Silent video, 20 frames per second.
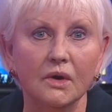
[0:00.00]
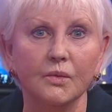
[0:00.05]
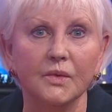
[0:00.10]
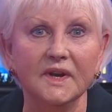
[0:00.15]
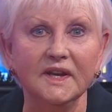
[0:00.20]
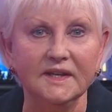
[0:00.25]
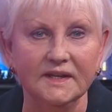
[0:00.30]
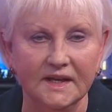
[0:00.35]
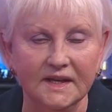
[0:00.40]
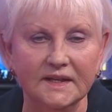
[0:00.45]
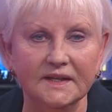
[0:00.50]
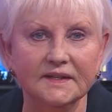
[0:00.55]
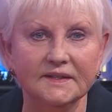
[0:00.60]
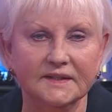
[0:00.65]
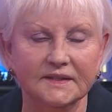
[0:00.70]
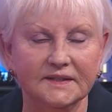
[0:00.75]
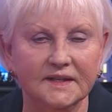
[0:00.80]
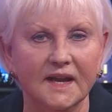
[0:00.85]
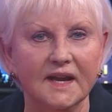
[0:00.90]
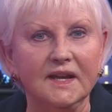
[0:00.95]
We needed
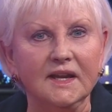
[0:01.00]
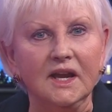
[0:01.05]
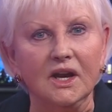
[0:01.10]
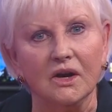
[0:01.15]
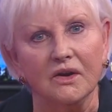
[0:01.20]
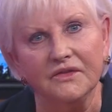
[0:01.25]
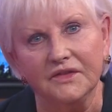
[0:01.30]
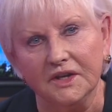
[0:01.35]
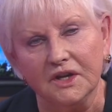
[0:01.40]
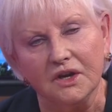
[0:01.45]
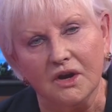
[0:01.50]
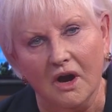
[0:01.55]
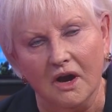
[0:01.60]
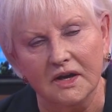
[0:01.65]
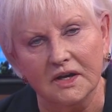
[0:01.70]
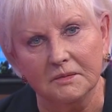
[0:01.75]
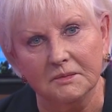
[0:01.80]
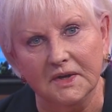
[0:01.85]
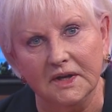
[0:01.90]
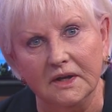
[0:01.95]
to take care of the
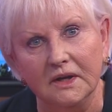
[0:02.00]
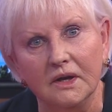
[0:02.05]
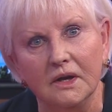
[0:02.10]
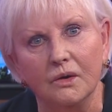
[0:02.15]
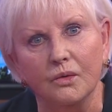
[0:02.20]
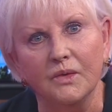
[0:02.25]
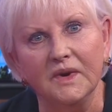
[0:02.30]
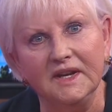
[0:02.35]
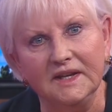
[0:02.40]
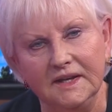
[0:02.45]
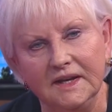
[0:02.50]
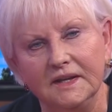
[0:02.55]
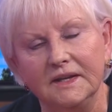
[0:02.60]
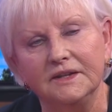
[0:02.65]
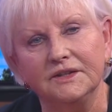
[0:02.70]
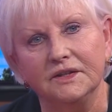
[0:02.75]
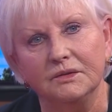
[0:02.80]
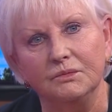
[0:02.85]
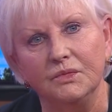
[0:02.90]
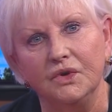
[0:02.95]
economy. We
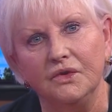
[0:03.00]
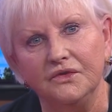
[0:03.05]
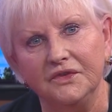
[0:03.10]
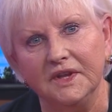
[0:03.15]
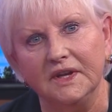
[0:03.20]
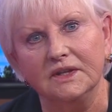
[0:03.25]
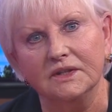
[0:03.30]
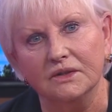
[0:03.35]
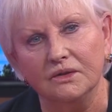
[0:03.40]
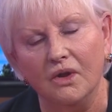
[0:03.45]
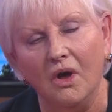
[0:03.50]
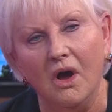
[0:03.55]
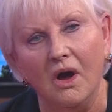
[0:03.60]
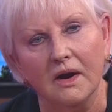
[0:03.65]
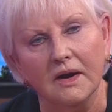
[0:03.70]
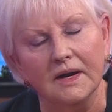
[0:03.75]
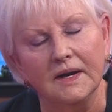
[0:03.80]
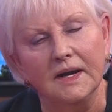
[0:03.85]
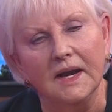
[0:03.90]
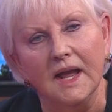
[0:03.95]
needed to move things
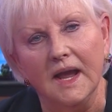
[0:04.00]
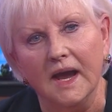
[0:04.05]
along.